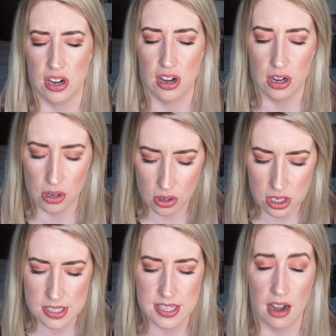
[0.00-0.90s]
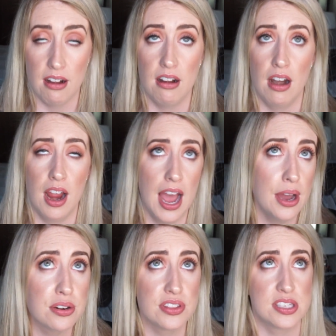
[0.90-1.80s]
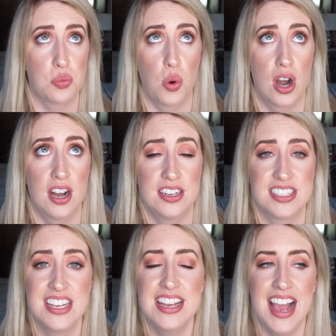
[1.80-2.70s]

Her looks are out of this world